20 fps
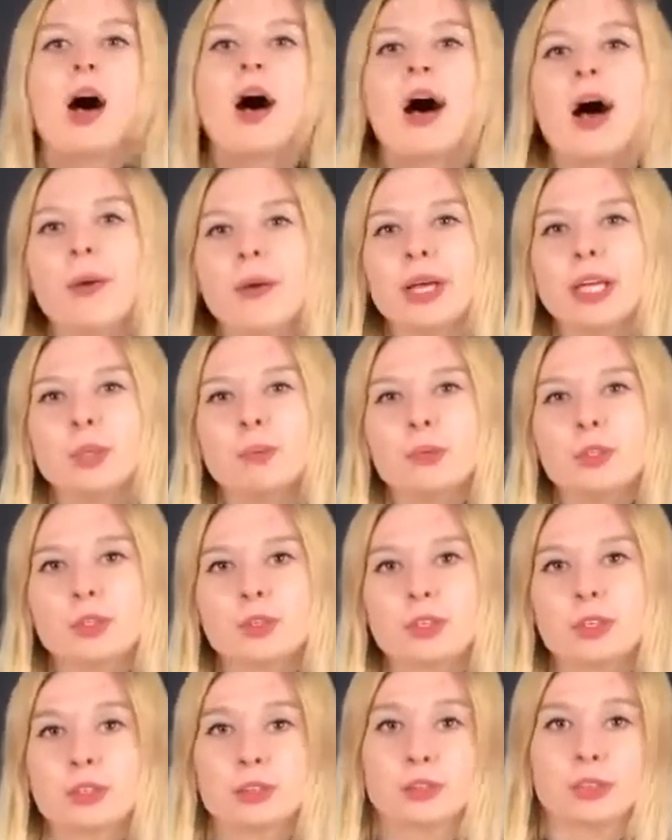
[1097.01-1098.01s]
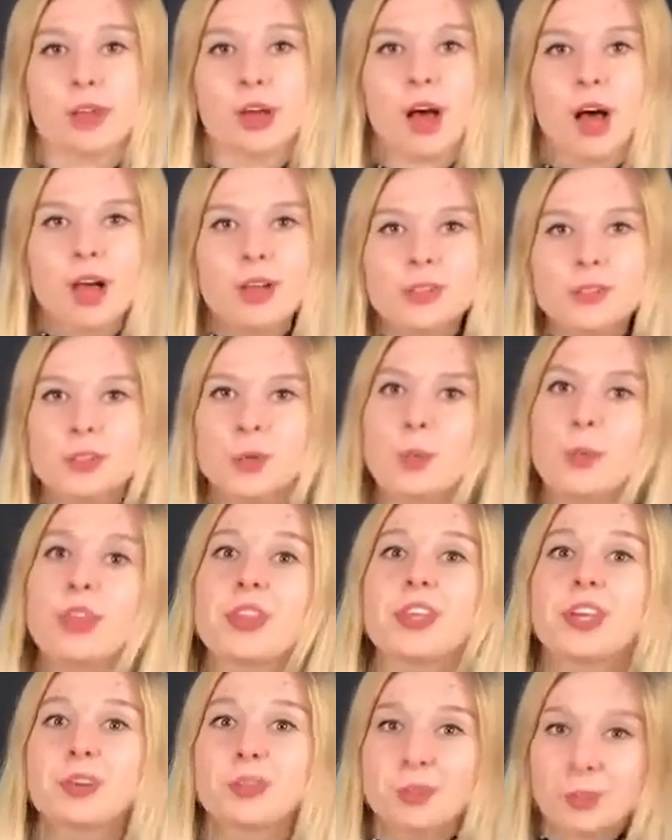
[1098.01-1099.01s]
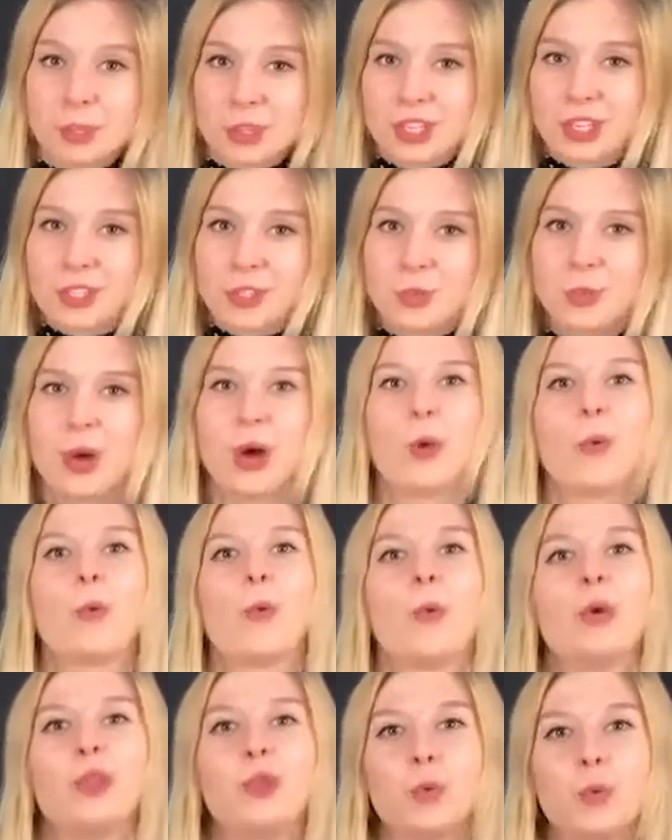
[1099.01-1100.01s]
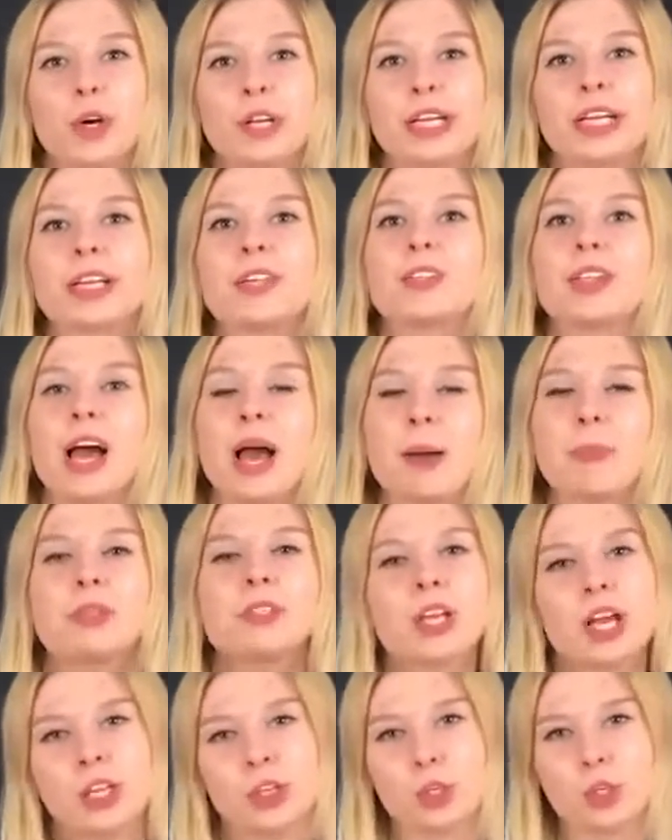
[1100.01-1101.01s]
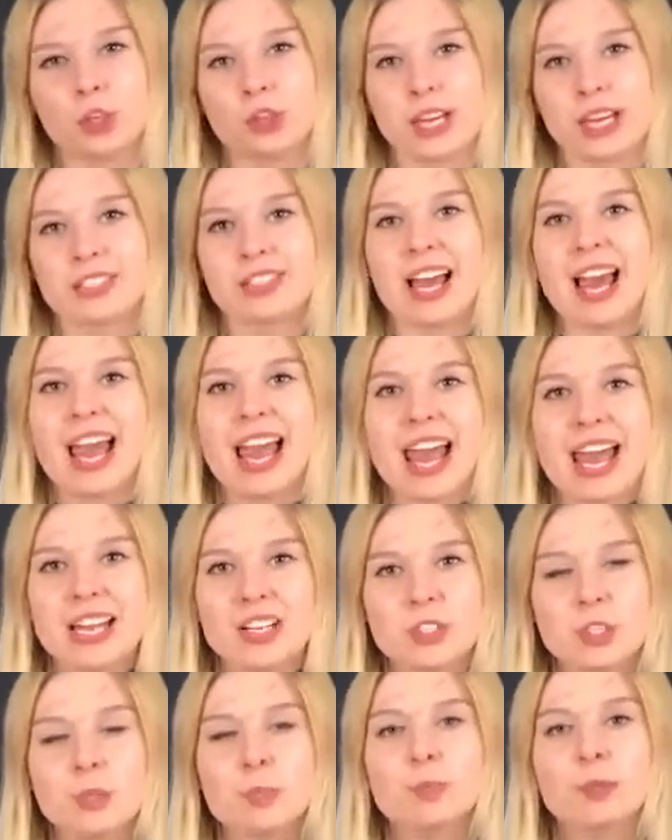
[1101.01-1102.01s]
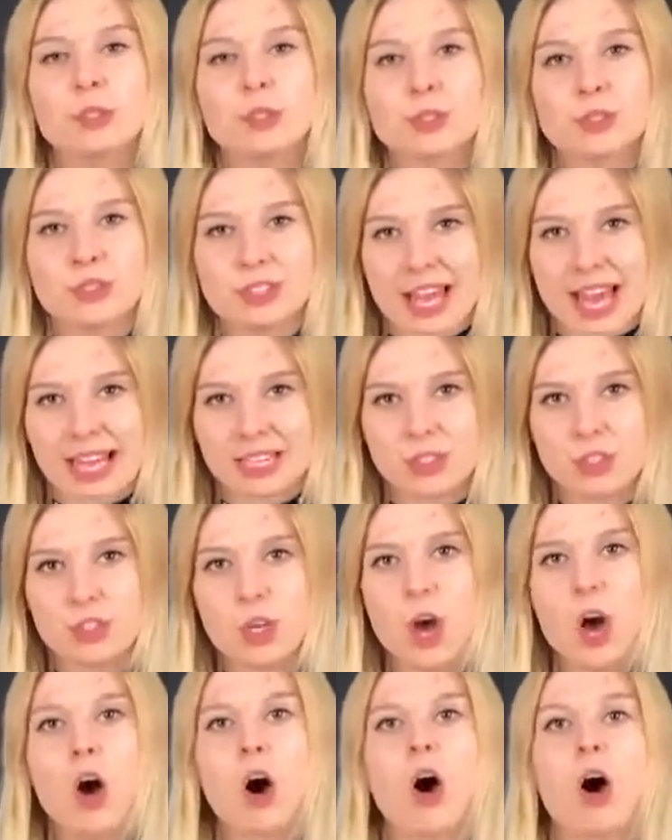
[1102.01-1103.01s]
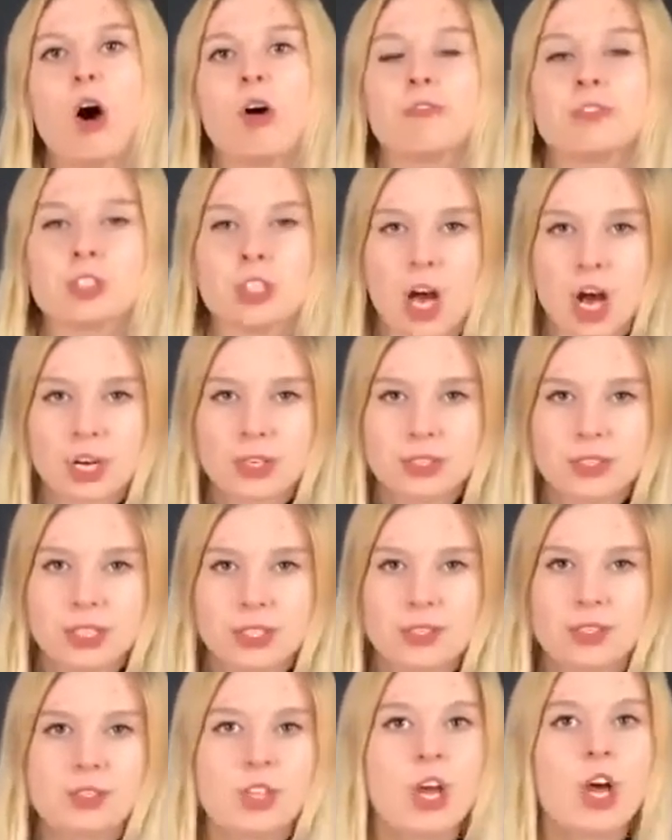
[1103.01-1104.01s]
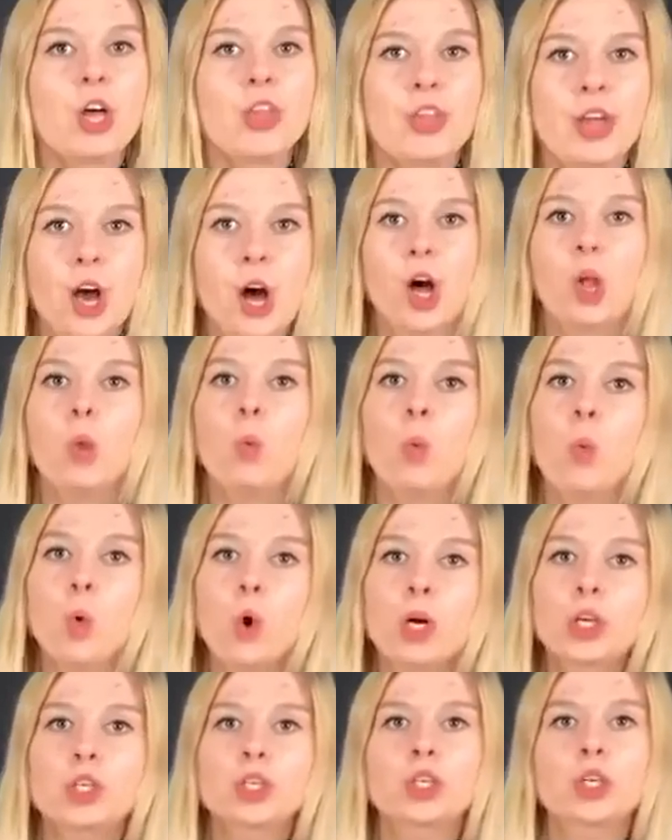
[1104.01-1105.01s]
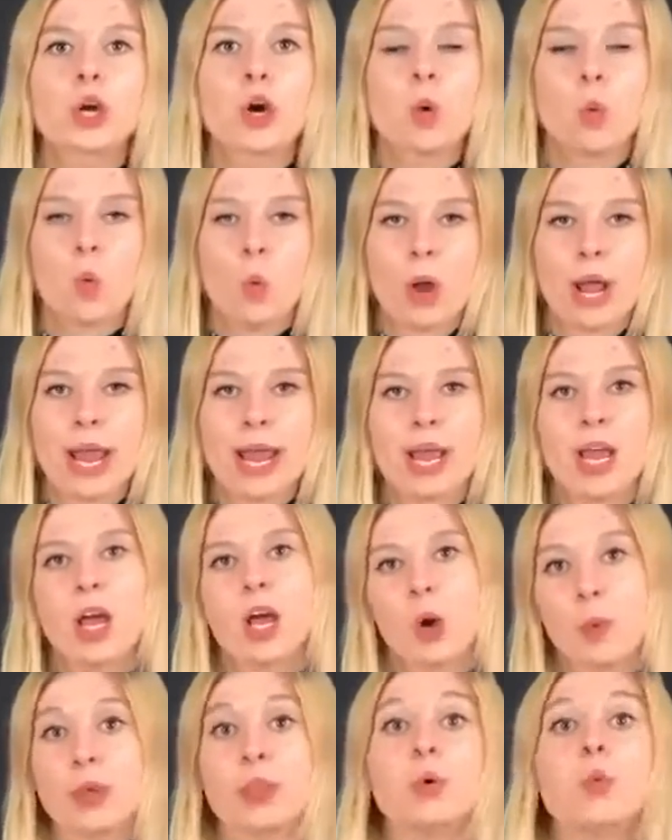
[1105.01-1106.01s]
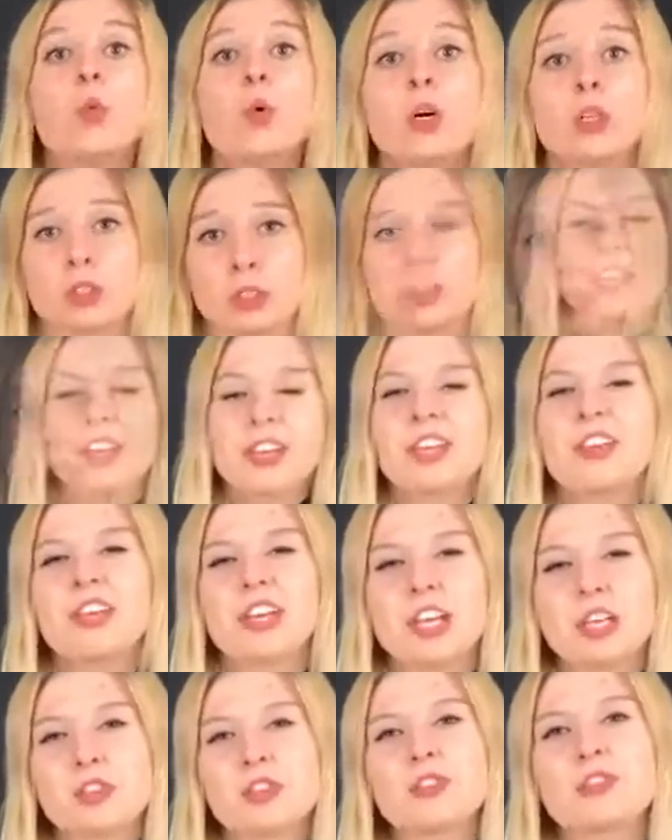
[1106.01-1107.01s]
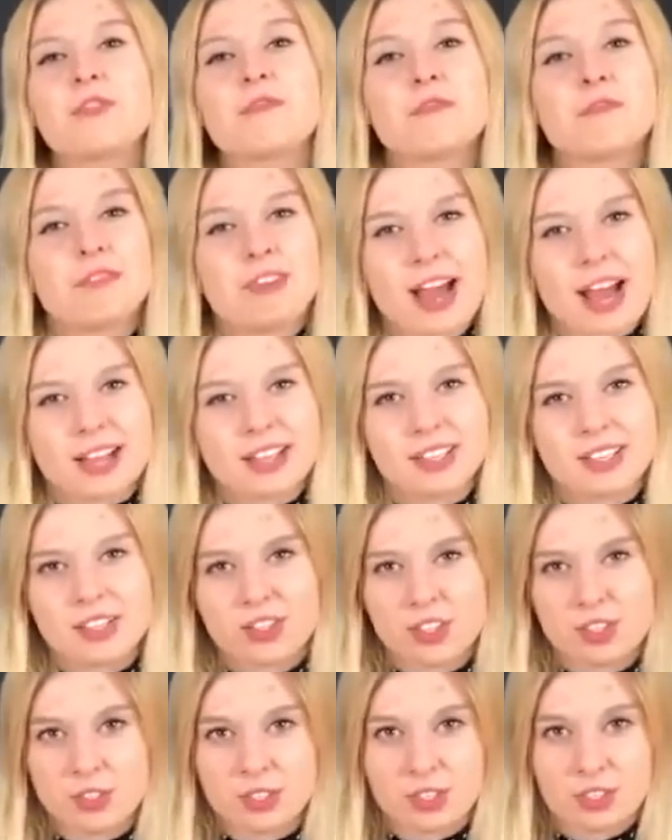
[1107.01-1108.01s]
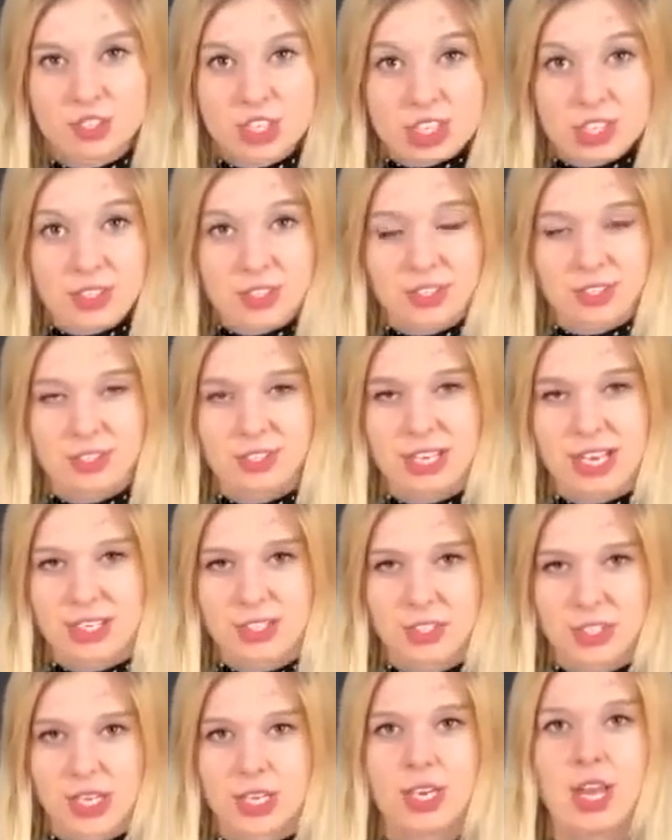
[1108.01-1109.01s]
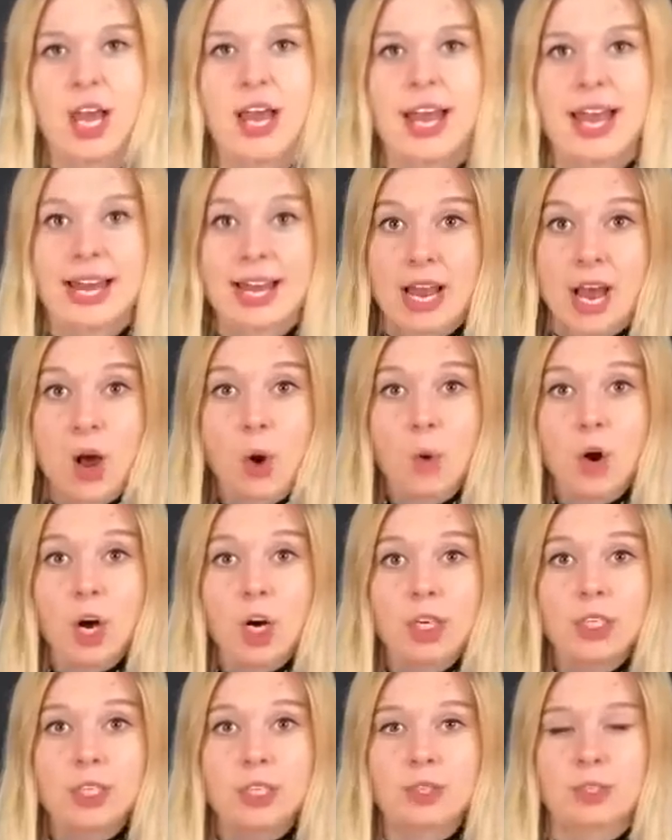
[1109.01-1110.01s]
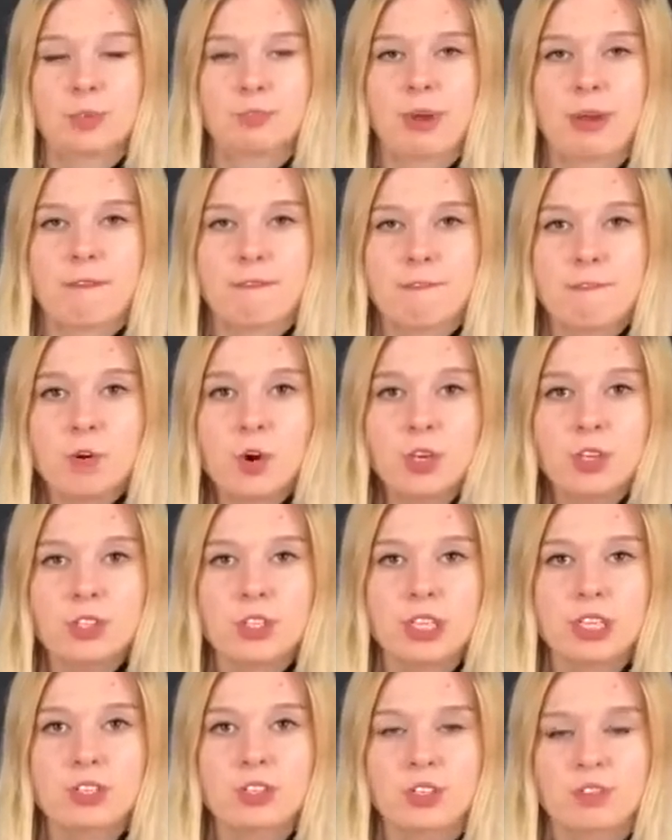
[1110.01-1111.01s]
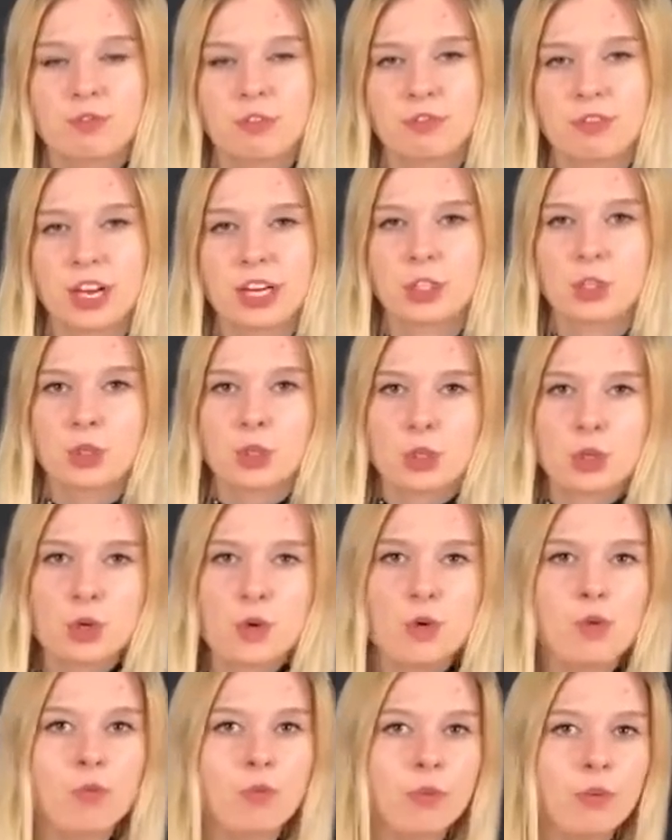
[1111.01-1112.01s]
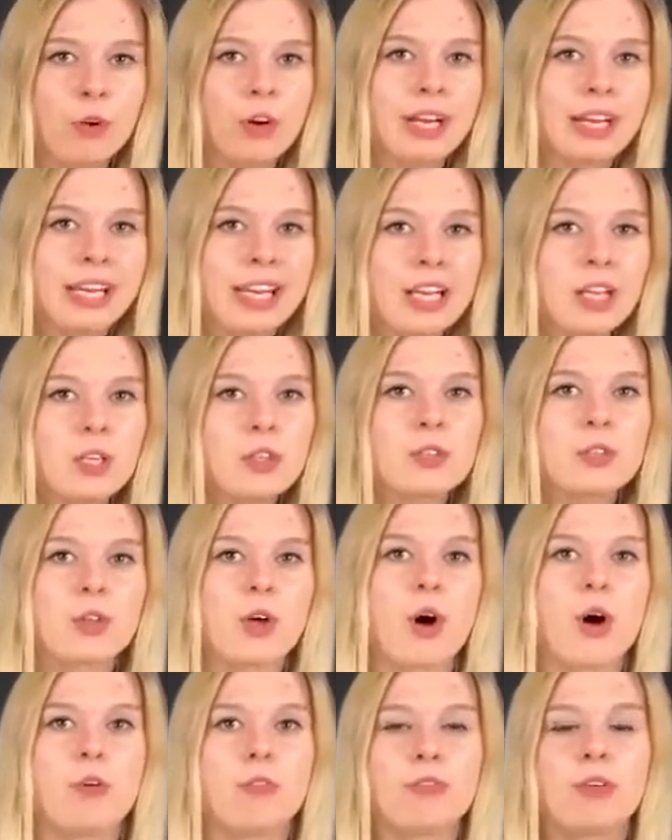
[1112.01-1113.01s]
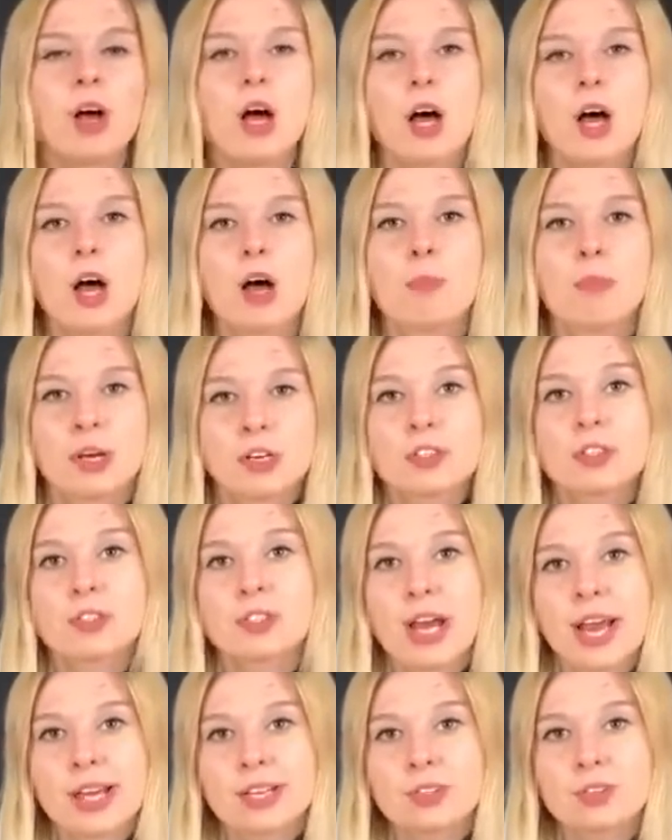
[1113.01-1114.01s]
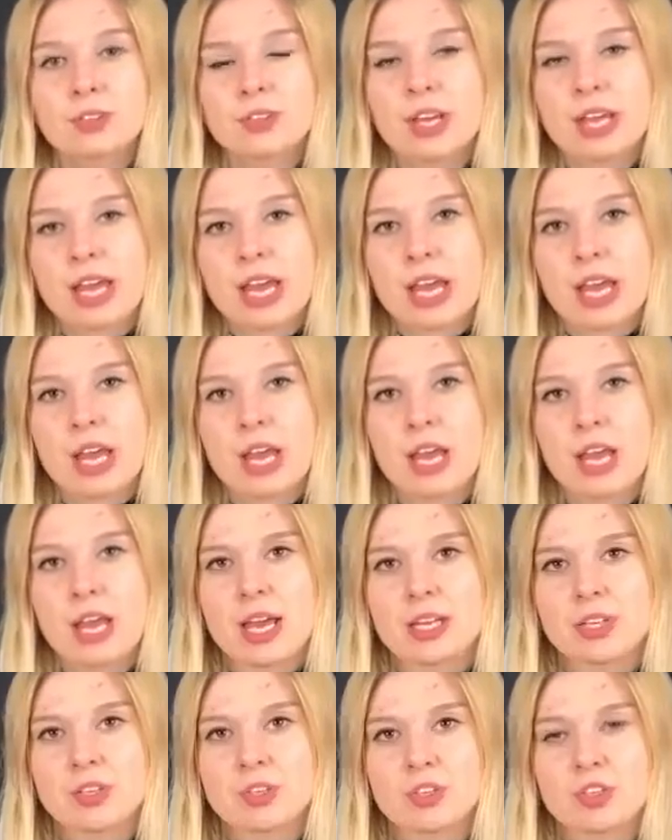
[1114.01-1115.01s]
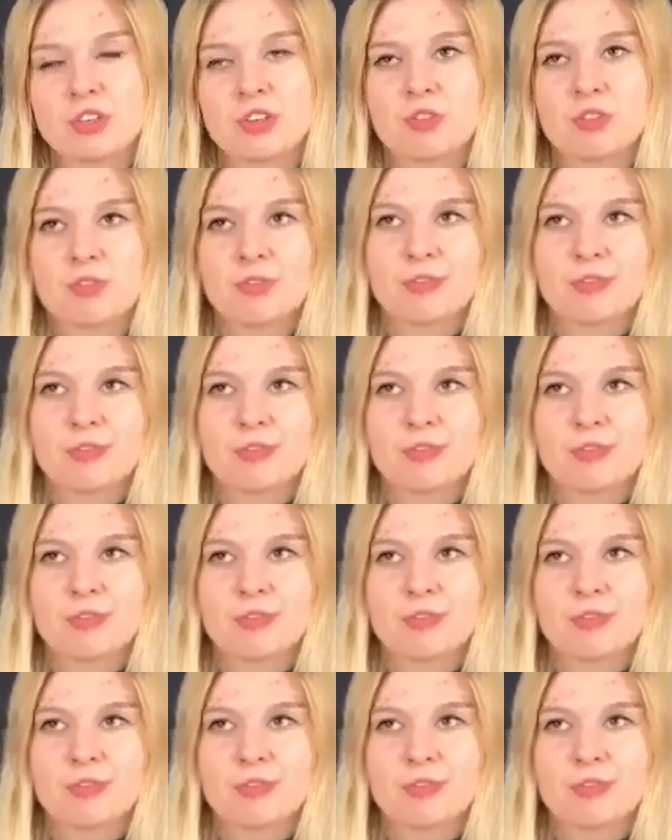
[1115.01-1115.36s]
How can we do this? Also with this one, with the water, because I'm telling you that 80% of toxins, they all wash away with the water. Okay, the interesting fact that the statistics says that in our organism by 40s, we've got 4 kilos of parasites and